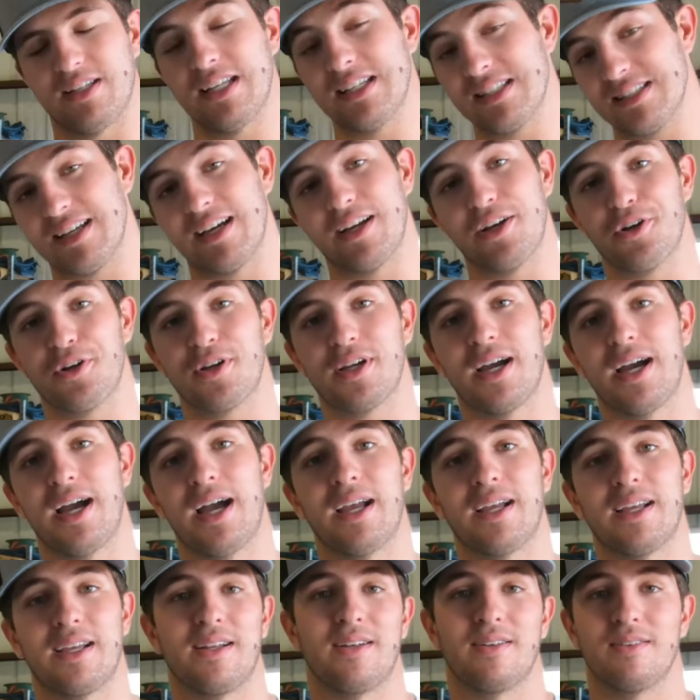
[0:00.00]
inside your
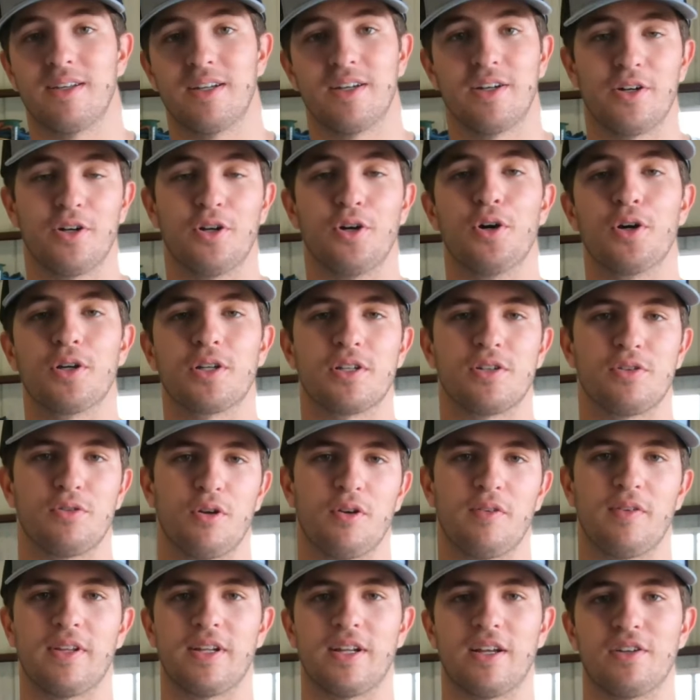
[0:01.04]
kayak and get it unhooked and do
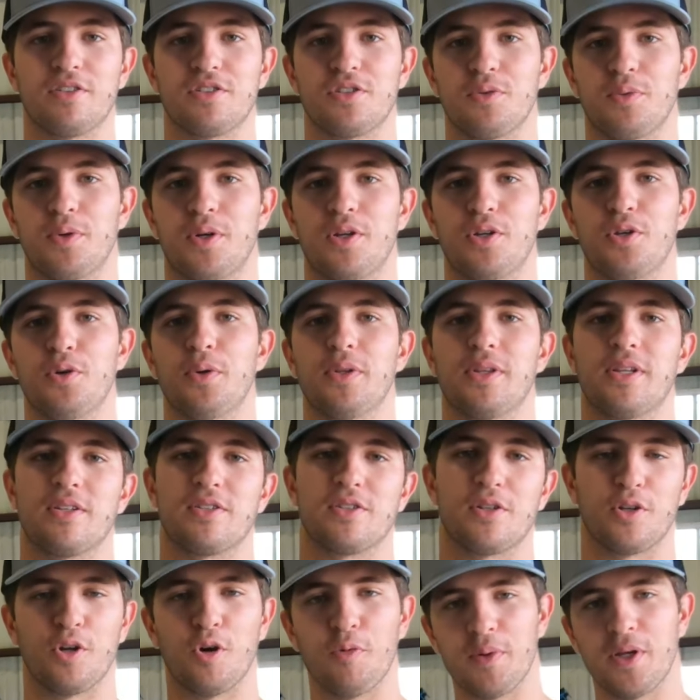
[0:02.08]
everything else you want to do with it.
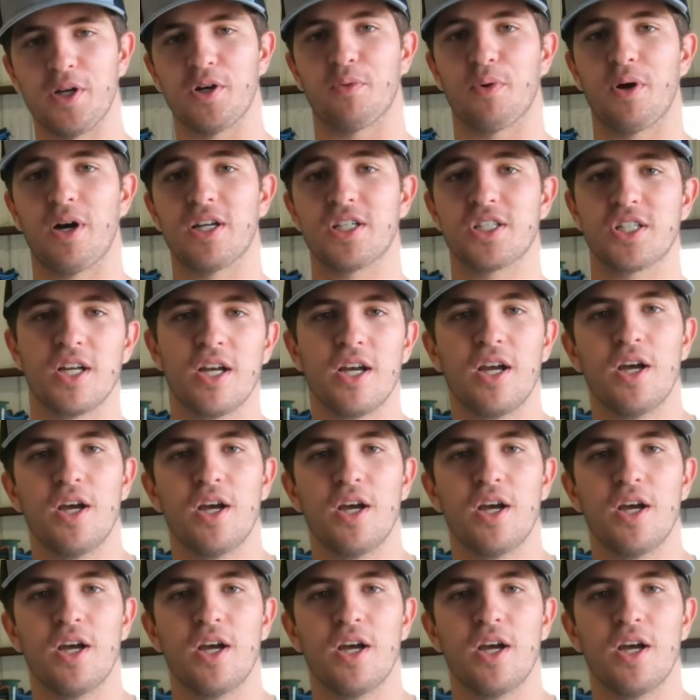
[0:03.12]
So don't be in a rush.